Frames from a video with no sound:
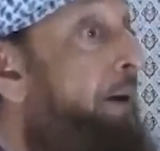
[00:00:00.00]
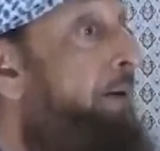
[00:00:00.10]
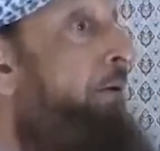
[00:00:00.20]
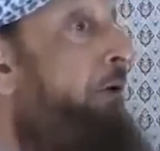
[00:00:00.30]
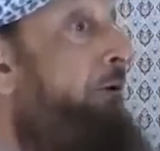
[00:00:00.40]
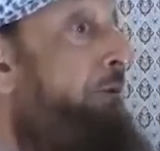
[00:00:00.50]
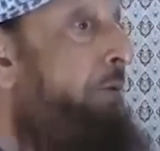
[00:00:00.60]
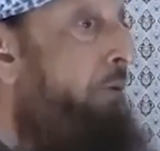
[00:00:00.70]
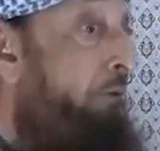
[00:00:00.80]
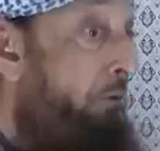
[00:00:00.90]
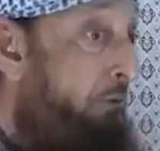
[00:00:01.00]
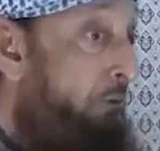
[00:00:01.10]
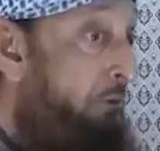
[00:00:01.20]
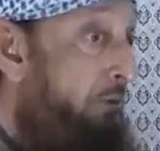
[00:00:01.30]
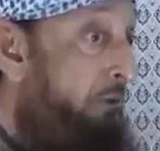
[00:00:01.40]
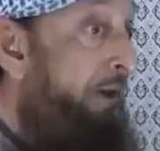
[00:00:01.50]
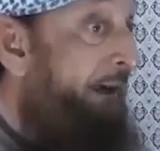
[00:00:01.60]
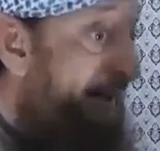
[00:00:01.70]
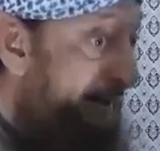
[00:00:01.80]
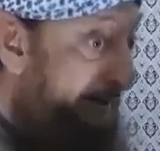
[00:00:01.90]
But there's also
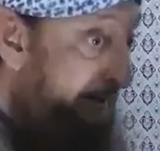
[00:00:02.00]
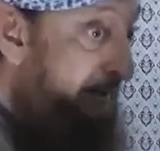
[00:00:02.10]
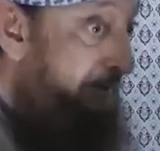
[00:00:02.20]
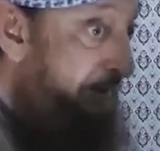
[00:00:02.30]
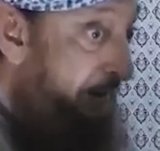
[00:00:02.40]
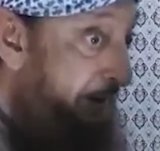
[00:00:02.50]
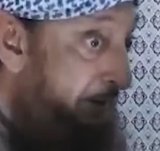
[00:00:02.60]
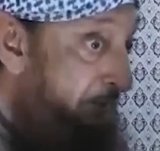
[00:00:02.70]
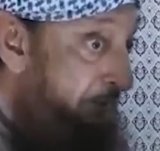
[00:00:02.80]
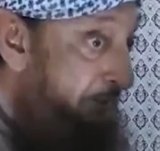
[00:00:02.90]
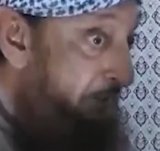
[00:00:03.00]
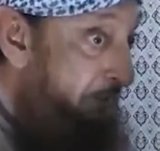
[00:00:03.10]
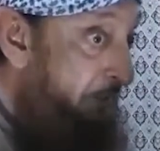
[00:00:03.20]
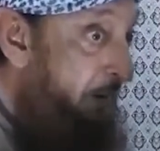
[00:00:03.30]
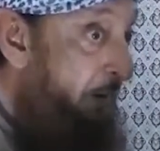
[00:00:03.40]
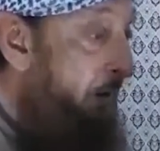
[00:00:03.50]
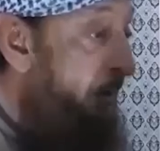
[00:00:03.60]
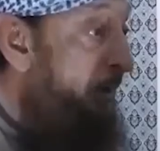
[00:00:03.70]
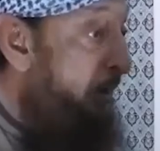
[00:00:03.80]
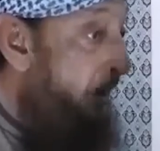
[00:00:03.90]
an end time
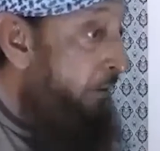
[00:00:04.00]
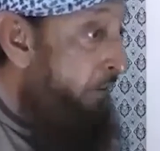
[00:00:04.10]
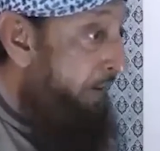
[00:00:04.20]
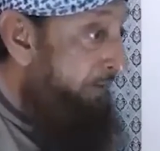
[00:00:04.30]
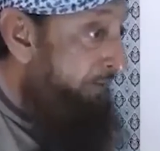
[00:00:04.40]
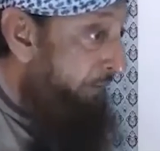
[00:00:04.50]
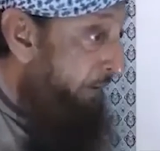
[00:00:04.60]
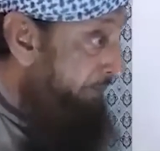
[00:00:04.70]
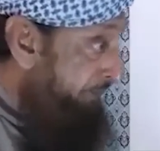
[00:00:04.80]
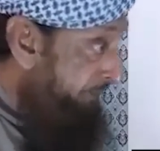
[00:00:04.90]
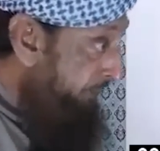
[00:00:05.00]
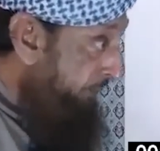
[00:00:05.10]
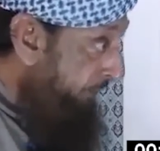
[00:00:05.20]
conquest of